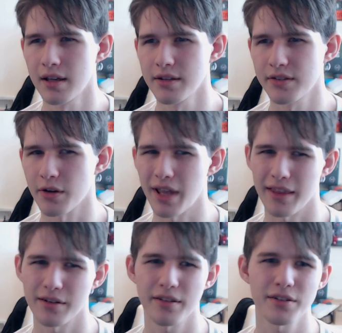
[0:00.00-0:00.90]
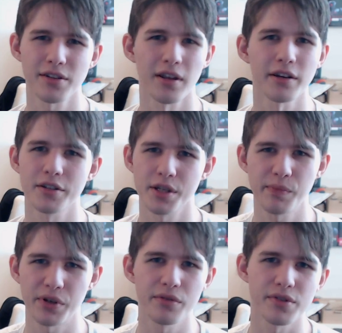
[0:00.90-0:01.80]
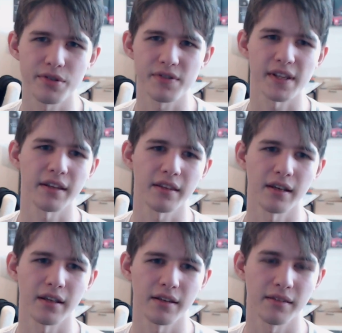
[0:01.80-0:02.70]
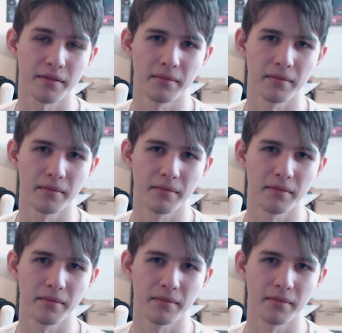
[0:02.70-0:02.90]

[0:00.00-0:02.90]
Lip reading: So yeah, there's a lot of GPUs using a